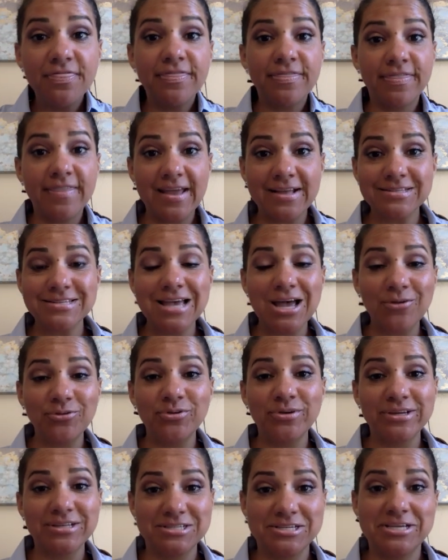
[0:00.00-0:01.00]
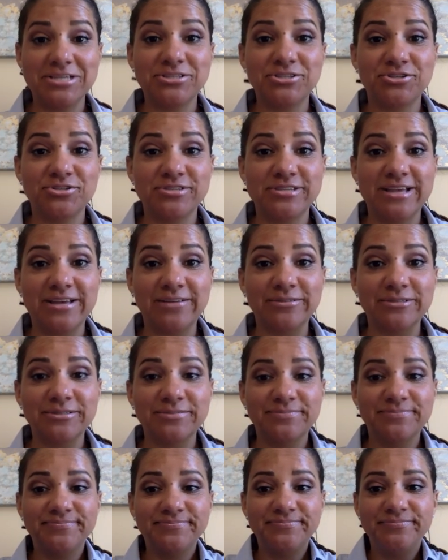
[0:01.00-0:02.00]
That's how you can test your sound.
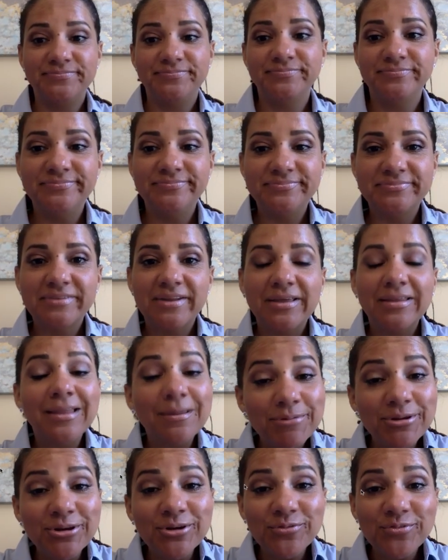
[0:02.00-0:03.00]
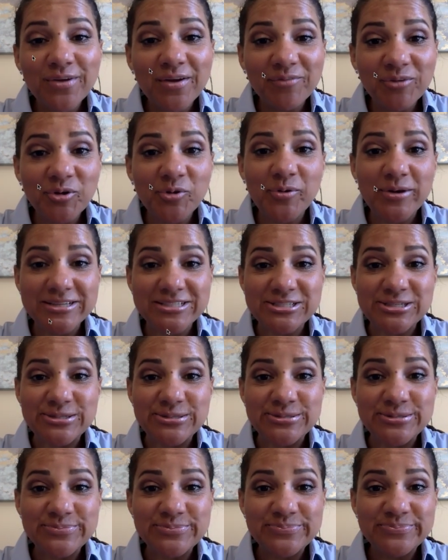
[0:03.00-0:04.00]
Let me know if you have any questions.